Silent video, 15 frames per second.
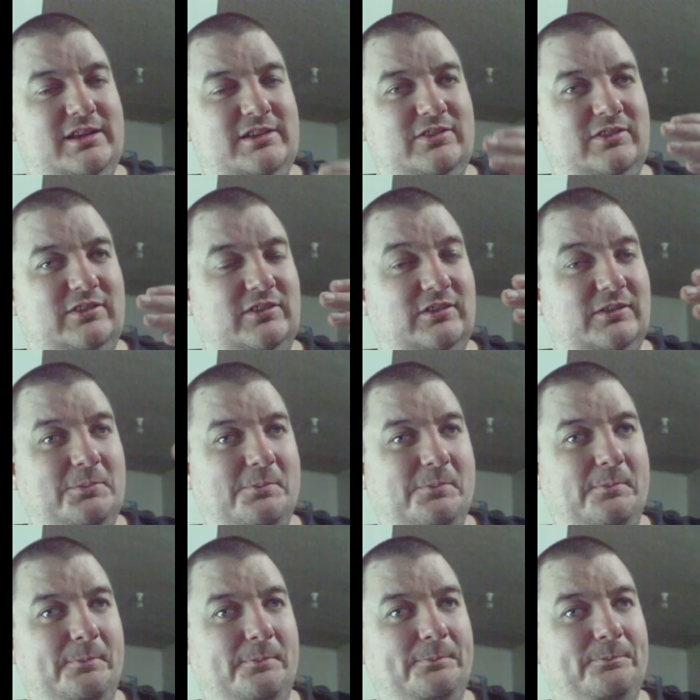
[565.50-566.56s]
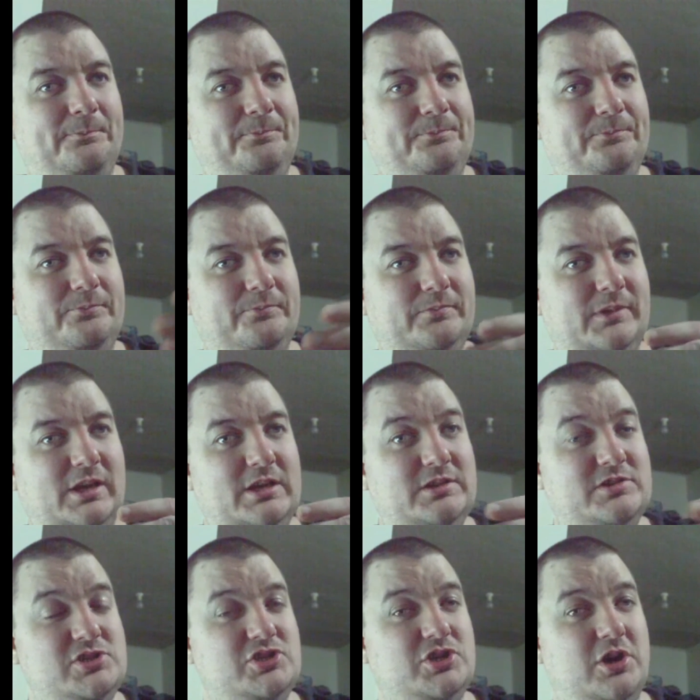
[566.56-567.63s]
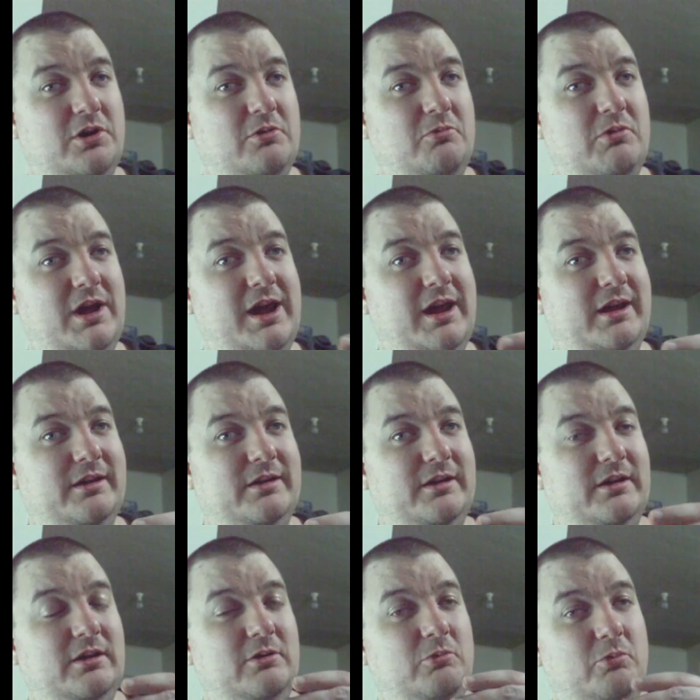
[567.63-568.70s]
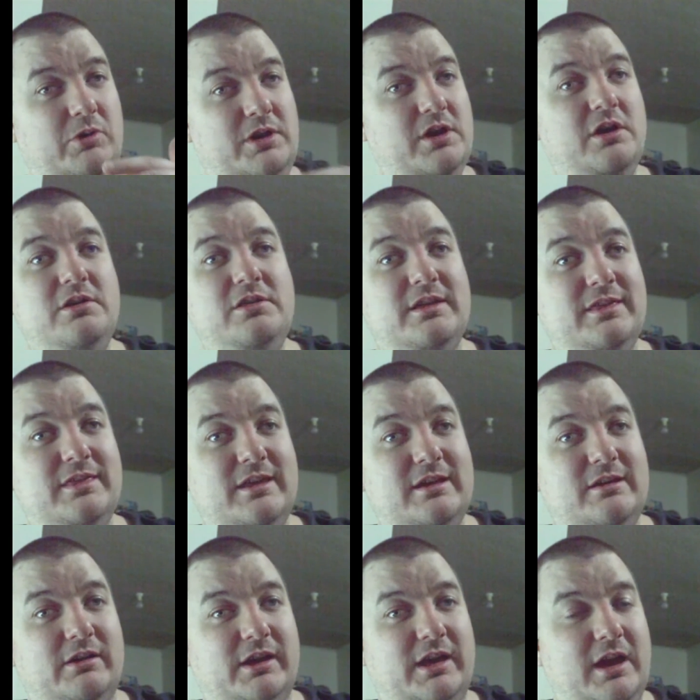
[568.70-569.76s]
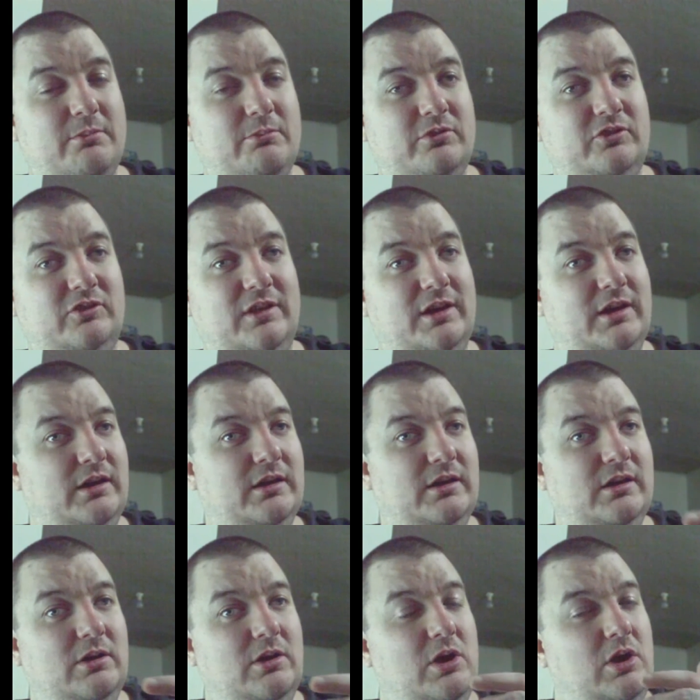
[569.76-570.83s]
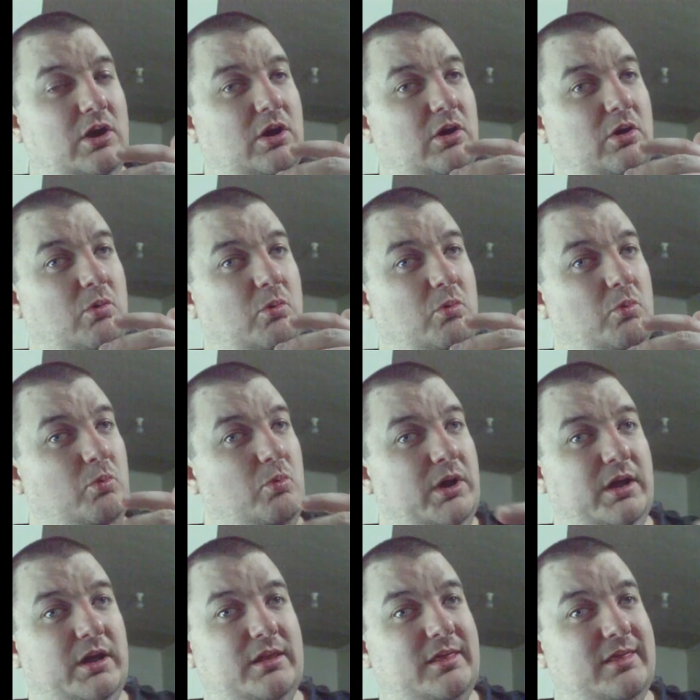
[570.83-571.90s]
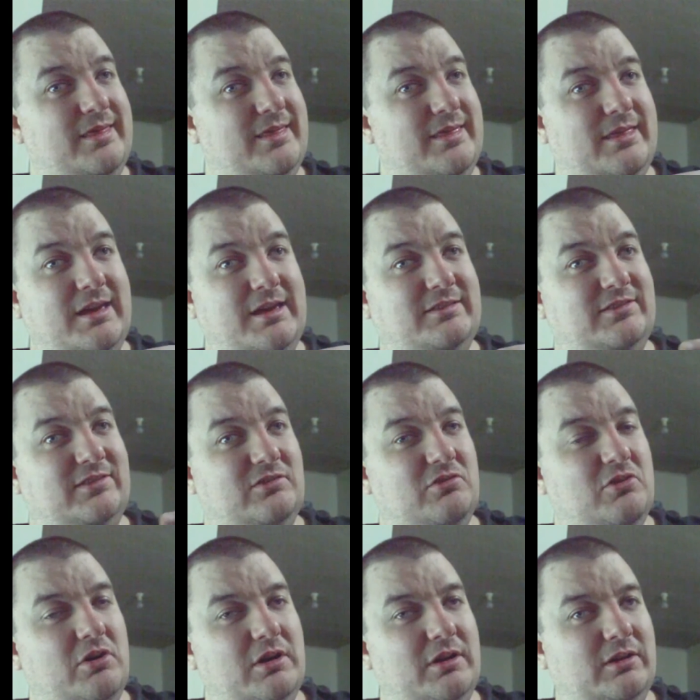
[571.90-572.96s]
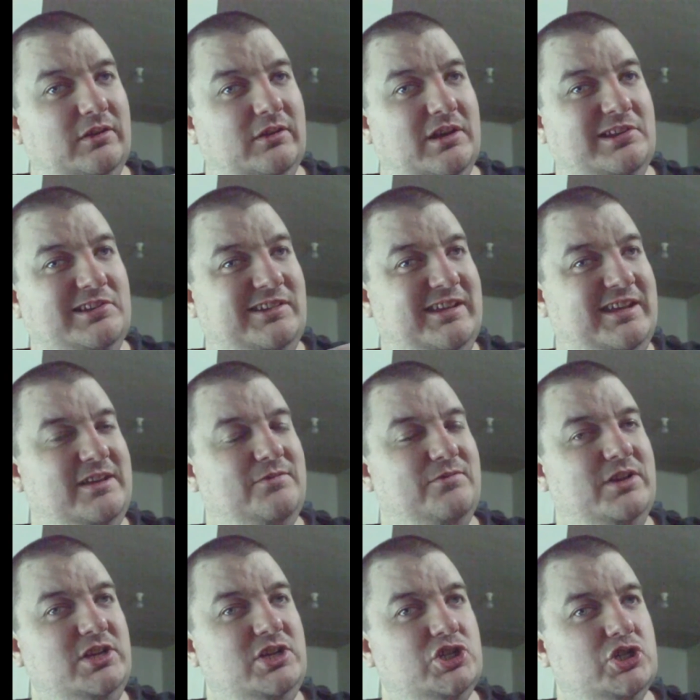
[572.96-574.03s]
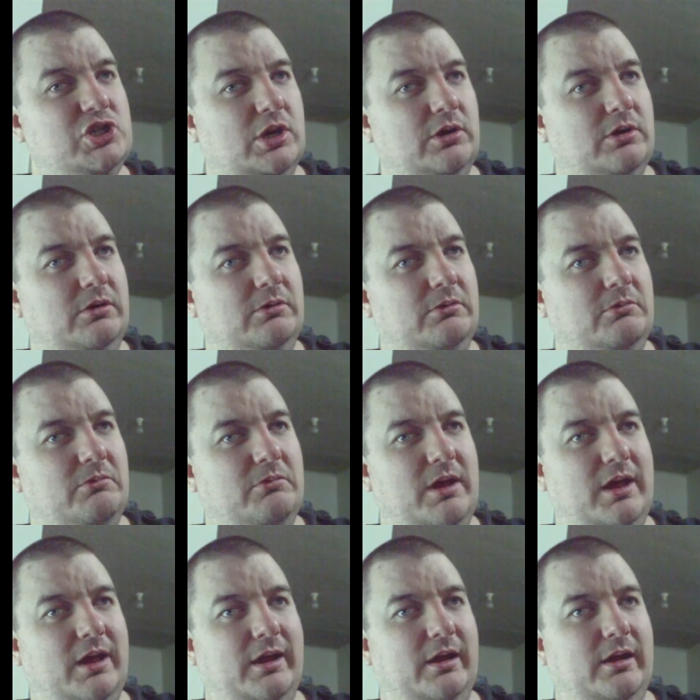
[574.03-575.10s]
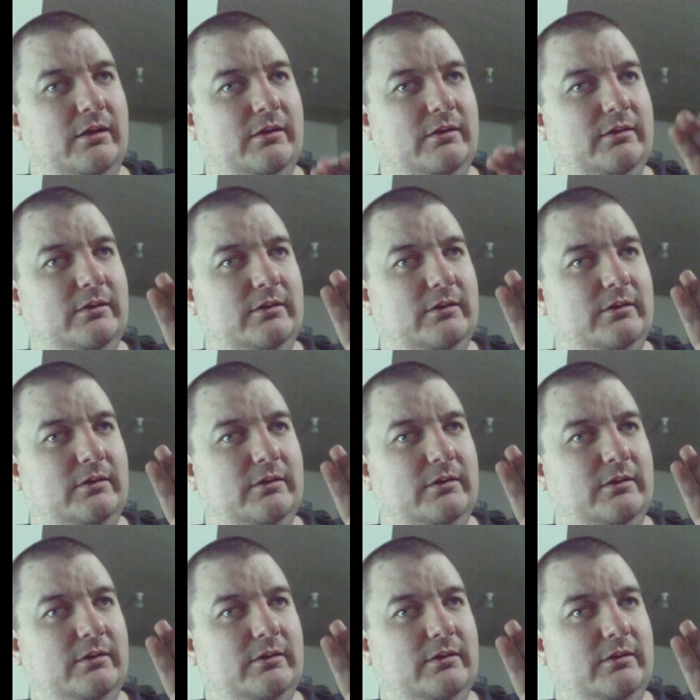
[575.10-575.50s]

it's a show where we know that there are cameras there, where it's not a TV show where